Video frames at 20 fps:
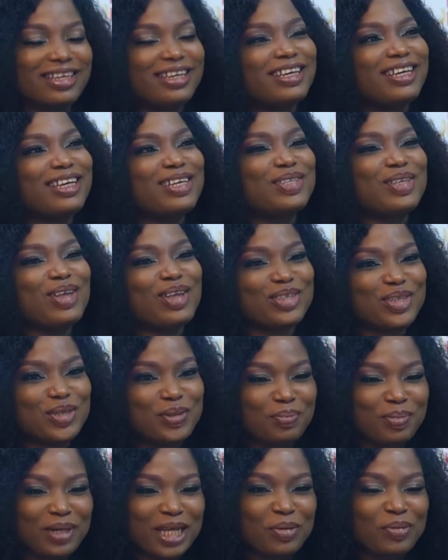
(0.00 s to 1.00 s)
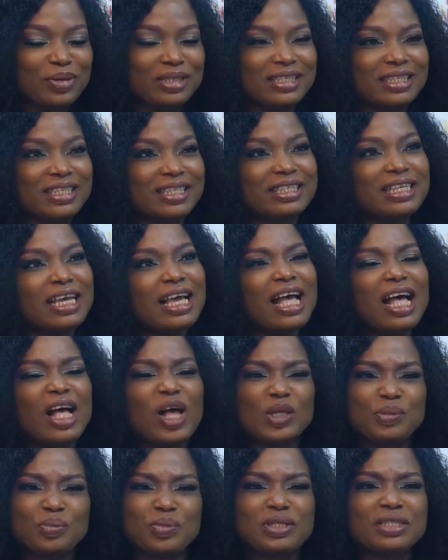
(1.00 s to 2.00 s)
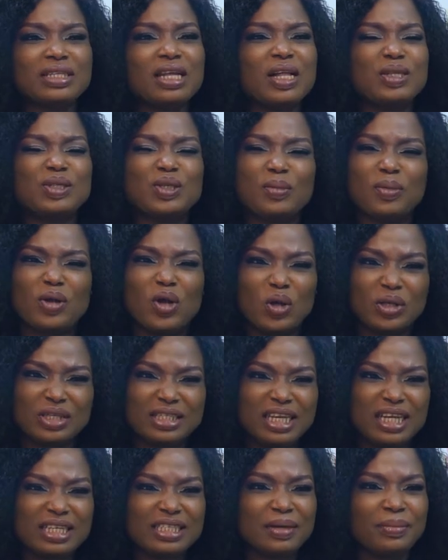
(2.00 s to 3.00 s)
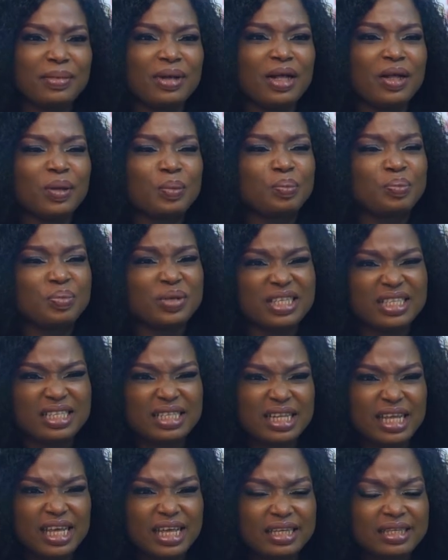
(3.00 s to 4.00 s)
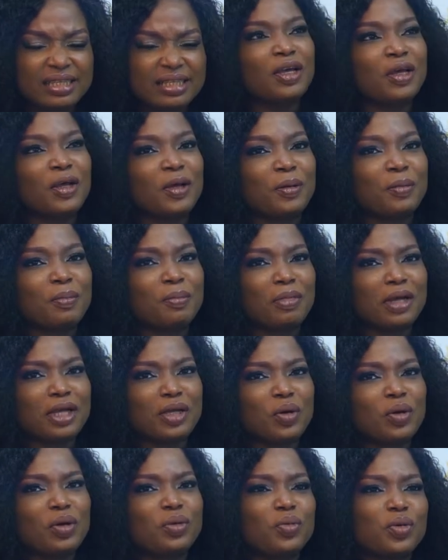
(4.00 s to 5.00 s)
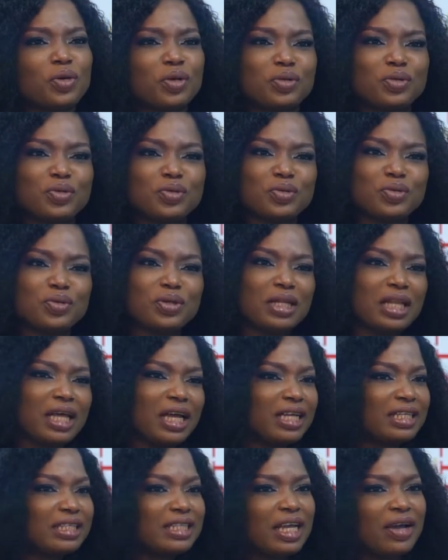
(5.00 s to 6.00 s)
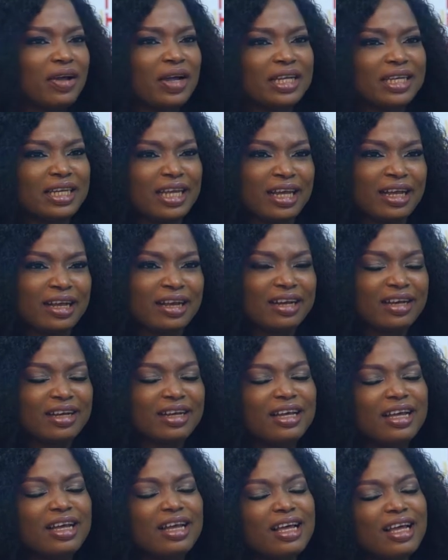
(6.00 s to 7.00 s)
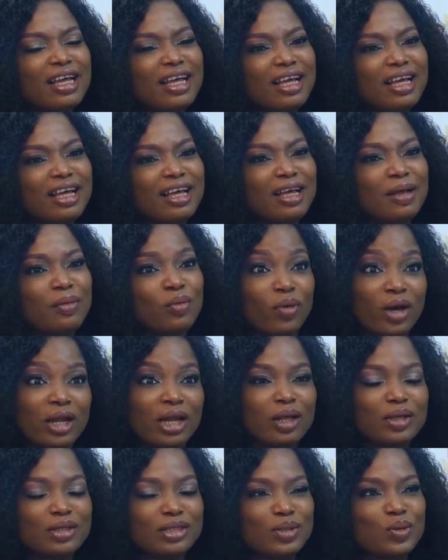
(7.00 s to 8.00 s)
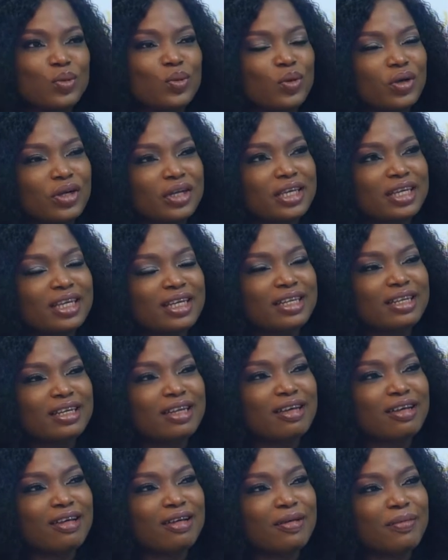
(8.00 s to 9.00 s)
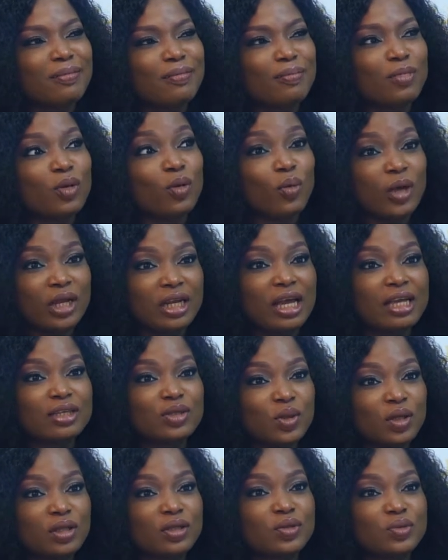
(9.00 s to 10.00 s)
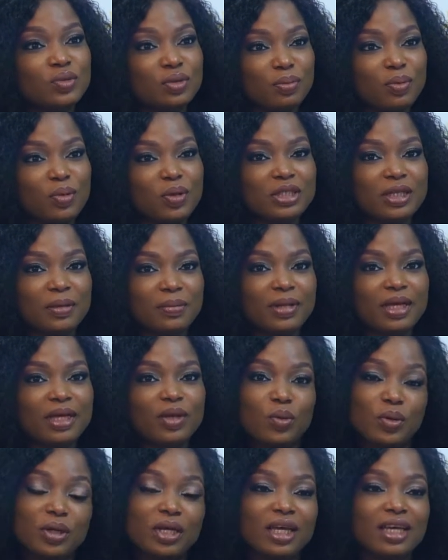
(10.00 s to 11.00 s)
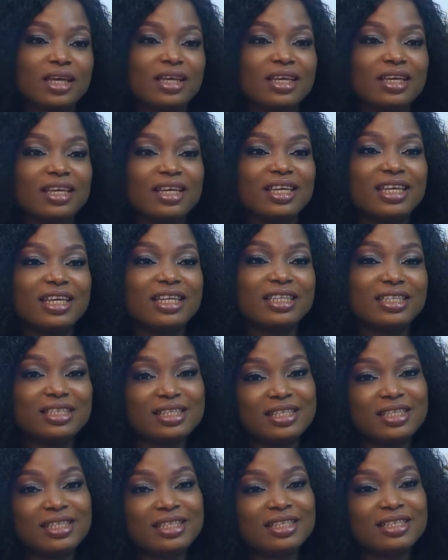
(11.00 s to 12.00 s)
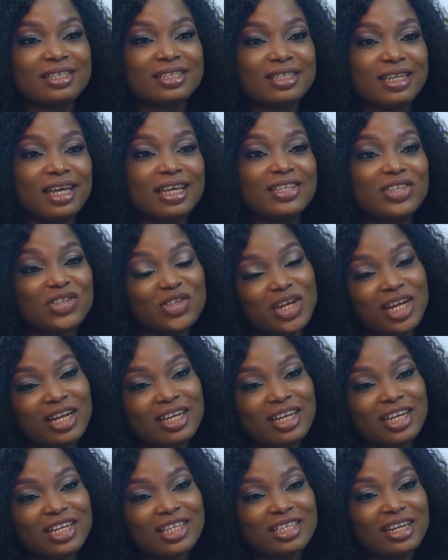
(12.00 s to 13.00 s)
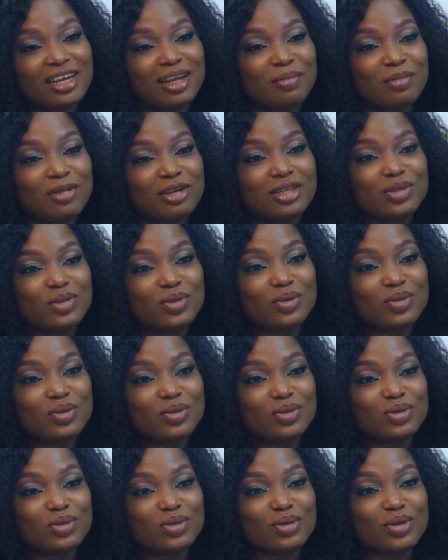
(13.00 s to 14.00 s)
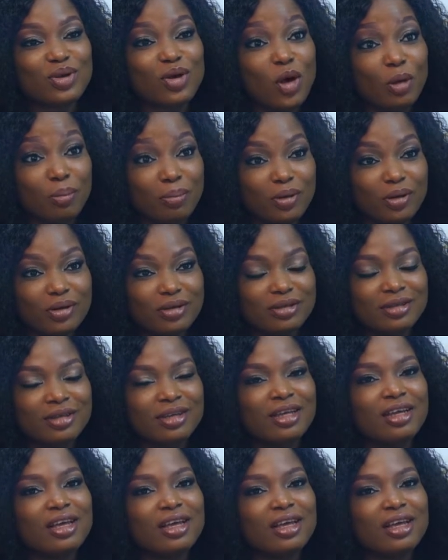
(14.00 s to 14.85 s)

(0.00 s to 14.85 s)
so I was just playing with it. I was putting out some content about business. Um, I got one or two clients here and there um, while I was still working. Um, but when I saw this report, I'm like, okay, this is the next challenge that I'm going to hop on.